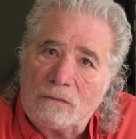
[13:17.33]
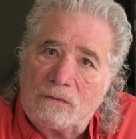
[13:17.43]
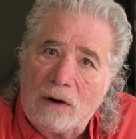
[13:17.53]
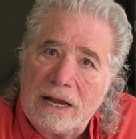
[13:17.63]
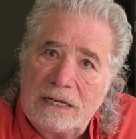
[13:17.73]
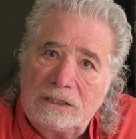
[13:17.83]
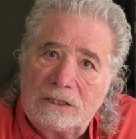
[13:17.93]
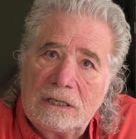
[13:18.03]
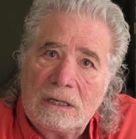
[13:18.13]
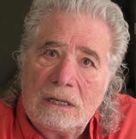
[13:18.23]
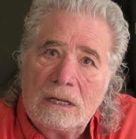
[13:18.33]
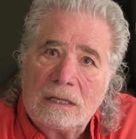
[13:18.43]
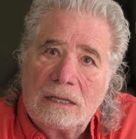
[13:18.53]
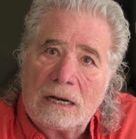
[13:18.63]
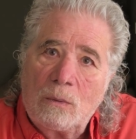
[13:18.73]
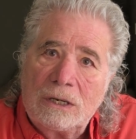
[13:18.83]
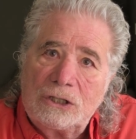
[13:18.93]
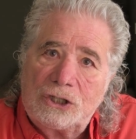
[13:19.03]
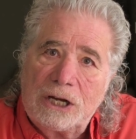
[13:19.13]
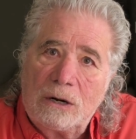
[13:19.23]
phrase that I want to
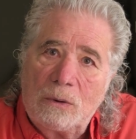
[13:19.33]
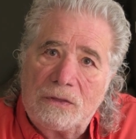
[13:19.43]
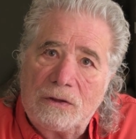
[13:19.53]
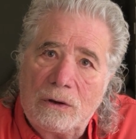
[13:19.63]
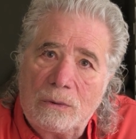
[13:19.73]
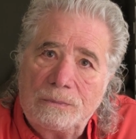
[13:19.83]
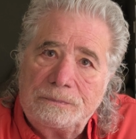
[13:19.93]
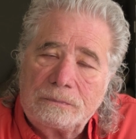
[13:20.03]
share with you